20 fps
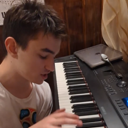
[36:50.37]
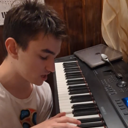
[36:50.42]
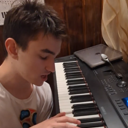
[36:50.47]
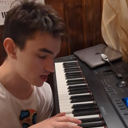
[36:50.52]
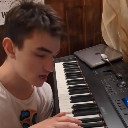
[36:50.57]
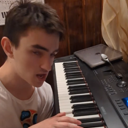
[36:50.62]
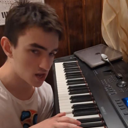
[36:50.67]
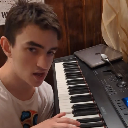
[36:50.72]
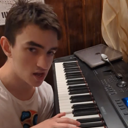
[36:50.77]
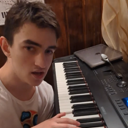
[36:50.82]

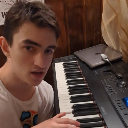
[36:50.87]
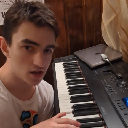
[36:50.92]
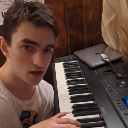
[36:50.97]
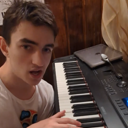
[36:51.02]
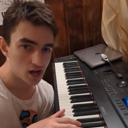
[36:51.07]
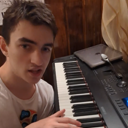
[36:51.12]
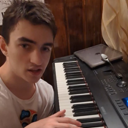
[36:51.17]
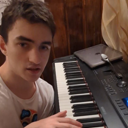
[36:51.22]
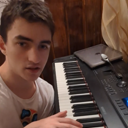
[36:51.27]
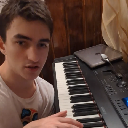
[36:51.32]

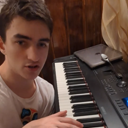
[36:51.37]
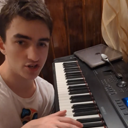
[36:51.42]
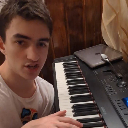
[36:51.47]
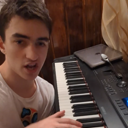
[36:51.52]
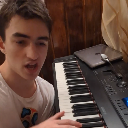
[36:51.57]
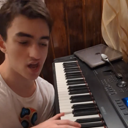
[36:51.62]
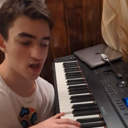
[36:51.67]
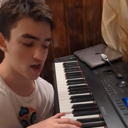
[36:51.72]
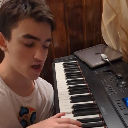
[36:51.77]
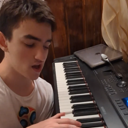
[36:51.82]
another G,
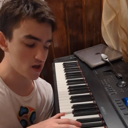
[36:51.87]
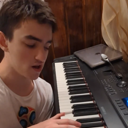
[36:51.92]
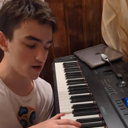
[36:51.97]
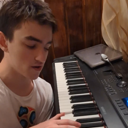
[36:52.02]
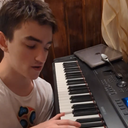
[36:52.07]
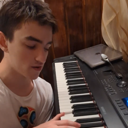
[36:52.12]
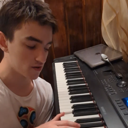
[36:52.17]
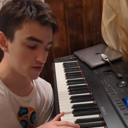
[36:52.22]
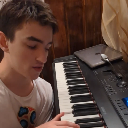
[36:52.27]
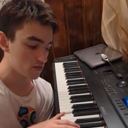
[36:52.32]

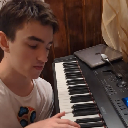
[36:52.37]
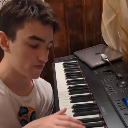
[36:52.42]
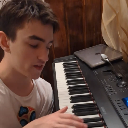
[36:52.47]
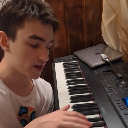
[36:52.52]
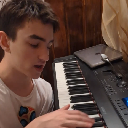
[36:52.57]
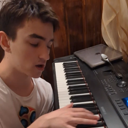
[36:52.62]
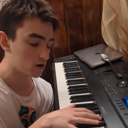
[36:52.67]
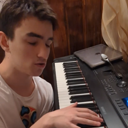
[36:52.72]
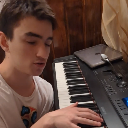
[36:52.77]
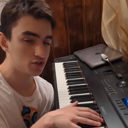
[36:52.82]
then
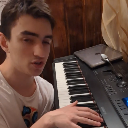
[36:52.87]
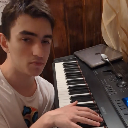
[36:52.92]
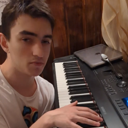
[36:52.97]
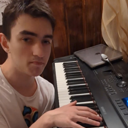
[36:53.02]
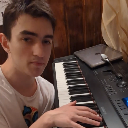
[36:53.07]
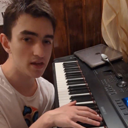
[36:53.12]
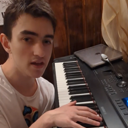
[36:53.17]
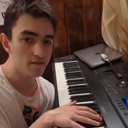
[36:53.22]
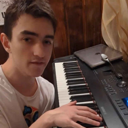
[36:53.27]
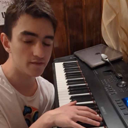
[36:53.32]
go to
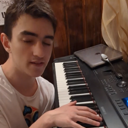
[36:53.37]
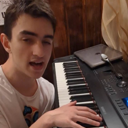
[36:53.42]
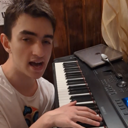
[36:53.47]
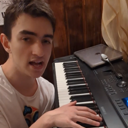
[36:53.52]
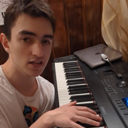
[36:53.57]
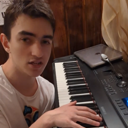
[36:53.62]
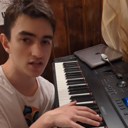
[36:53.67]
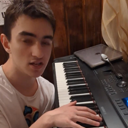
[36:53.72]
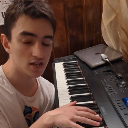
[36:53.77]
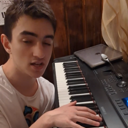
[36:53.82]
B
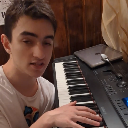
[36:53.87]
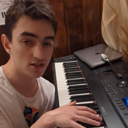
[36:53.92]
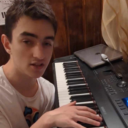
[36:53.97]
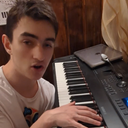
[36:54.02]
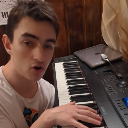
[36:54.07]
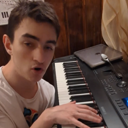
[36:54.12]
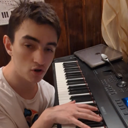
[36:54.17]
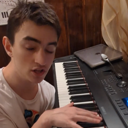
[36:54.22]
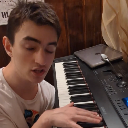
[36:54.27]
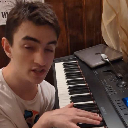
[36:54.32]
flat, because
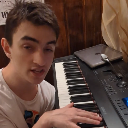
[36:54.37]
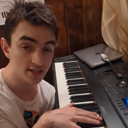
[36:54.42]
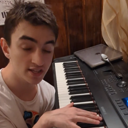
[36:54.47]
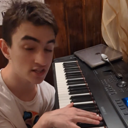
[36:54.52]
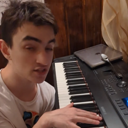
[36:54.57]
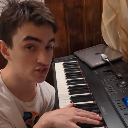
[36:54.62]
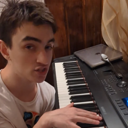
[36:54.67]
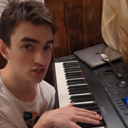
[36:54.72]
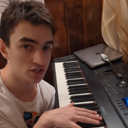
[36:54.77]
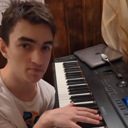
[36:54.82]
all of this
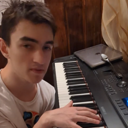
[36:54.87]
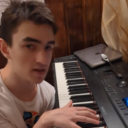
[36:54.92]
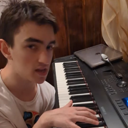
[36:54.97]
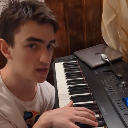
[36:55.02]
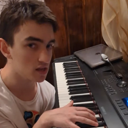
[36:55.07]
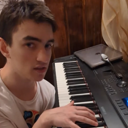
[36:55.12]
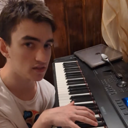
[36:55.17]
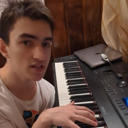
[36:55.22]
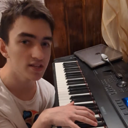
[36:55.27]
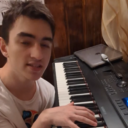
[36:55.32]
is just
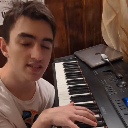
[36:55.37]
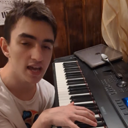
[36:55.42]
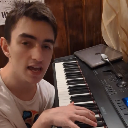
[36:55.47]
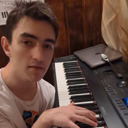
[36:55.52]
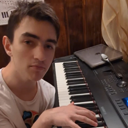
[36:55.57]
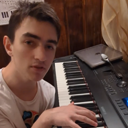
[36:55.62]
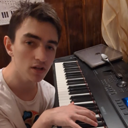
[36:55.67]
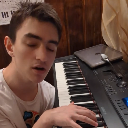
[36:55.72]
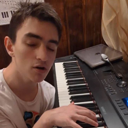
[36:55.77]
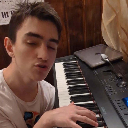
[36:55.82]
being the
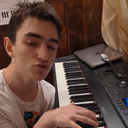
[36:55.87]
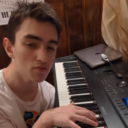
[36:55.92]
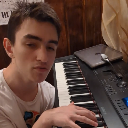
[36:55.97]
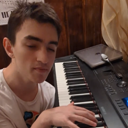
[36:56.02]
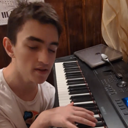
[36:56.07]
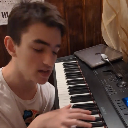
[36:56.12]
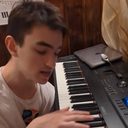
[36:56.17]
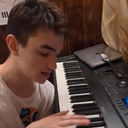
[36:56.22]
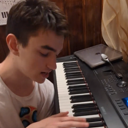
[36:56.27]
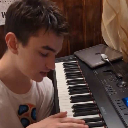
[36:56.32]
same notes
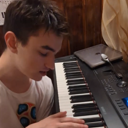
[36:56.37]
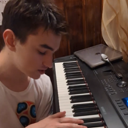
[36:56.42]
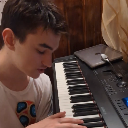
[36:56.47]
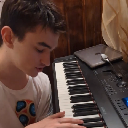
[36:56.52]
repeated.